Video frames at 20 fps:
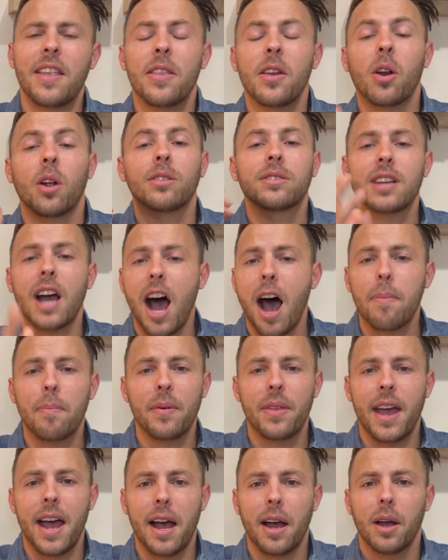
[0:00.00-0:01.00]
then on top of
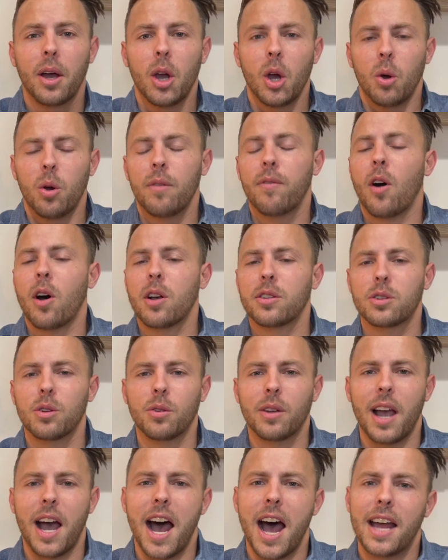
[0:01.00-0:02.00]
that, we've also
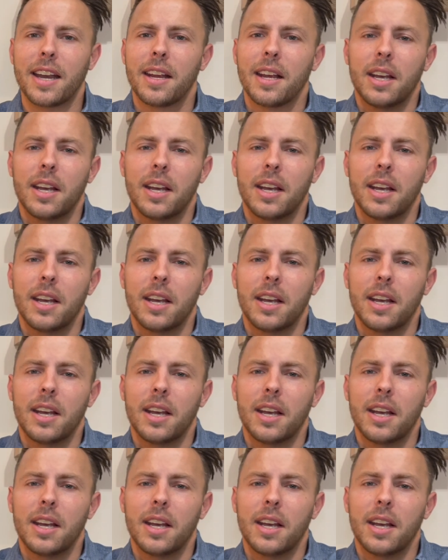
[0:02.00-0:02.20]
got